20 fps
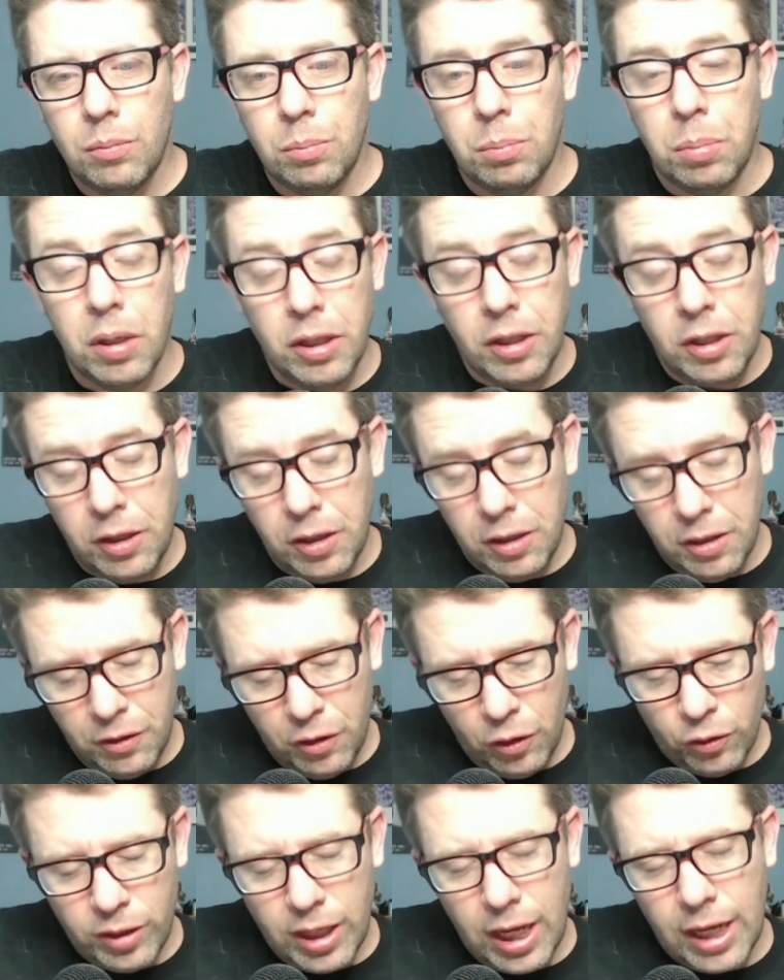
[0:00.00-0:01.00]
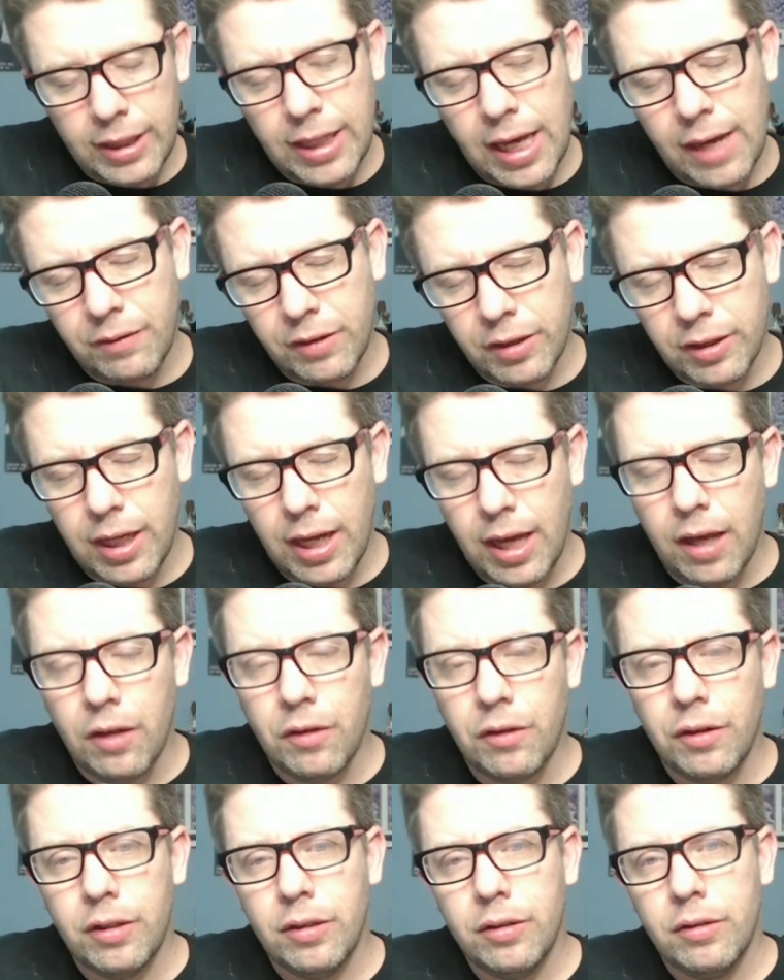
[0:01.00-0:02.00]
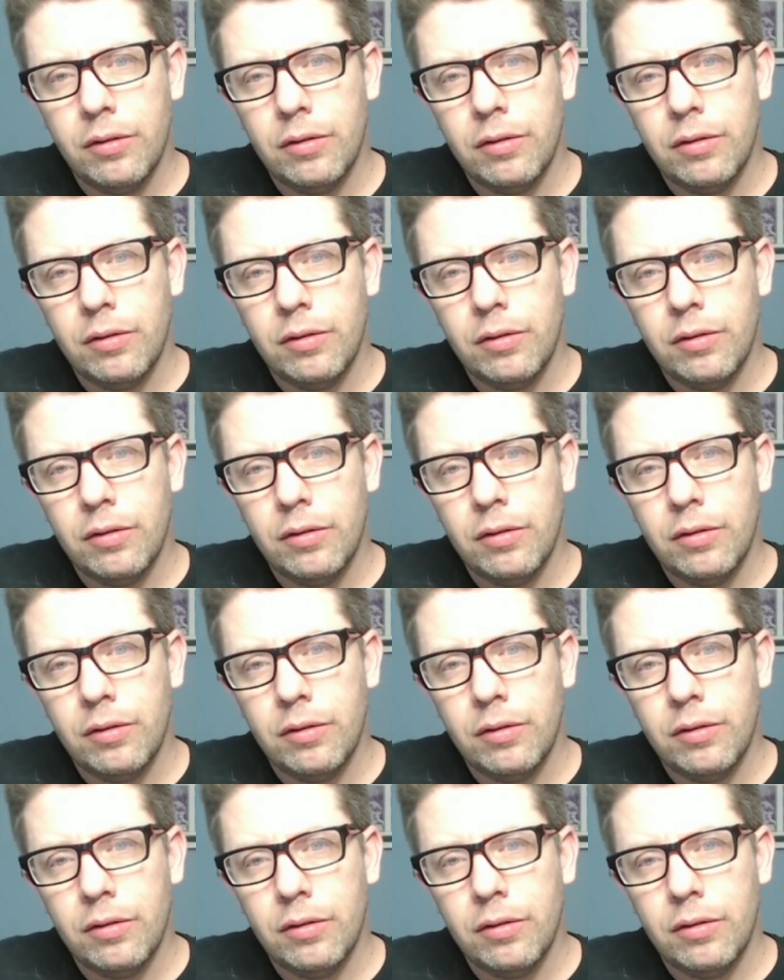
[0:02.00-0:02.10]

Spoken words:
But those guys have to stay healthy.